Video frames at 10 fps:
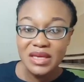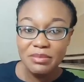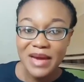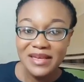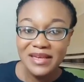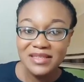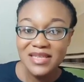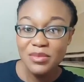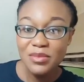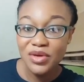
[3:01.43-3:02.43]
by the
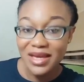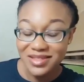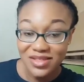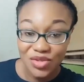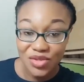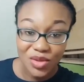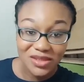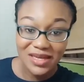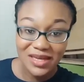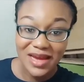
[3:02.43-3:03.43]
time you get into your day
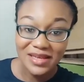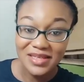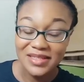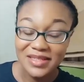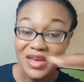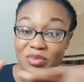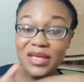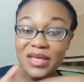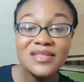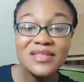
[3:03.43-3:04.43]
9, day 10, you begin
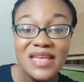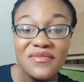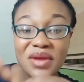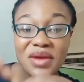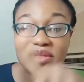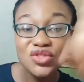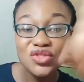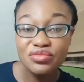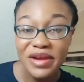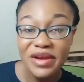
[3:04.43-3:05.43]
to see a very
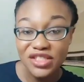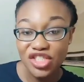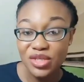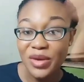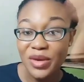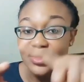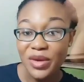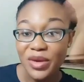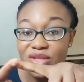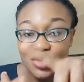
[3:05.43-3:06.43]
stretchy. When you
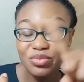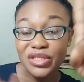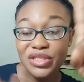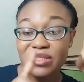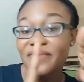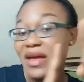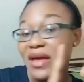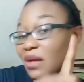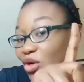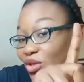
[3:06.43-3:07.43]
put the cervical
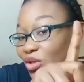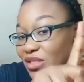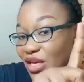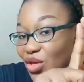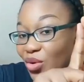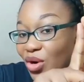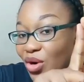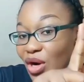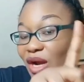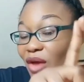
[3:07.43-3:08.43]
mucus in your
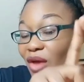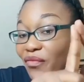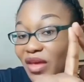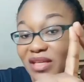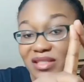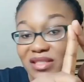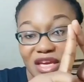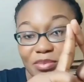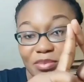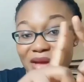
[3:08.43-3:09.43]
fingertip
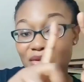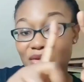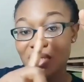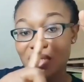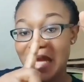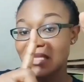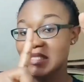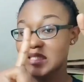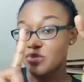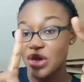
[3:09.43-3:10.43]
and you do like this,
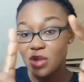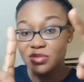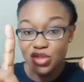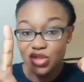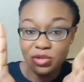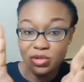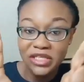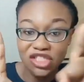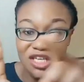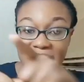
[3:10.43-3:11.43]
it becomes
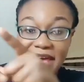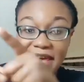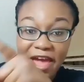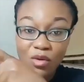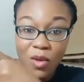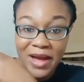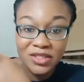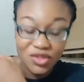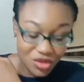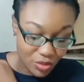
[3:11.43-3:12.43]
stretchy, like egg white.
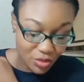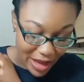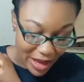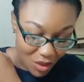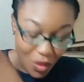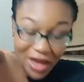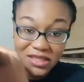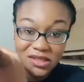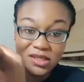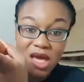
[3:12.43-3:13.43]
Not the way egg white
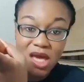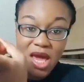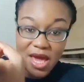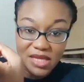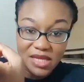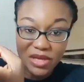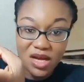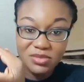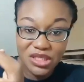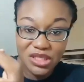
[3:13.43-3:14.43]
is. It
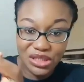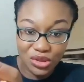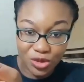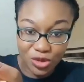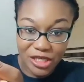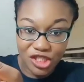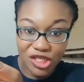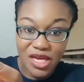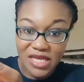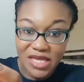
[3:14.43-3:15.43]
becomes stretchy.
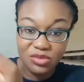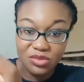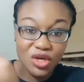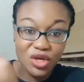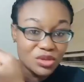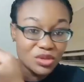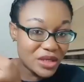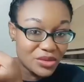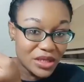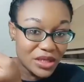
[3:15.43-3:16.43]
Yes, it becomes
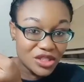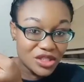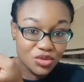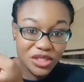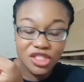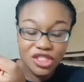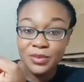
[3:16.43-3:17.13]
really stretchy.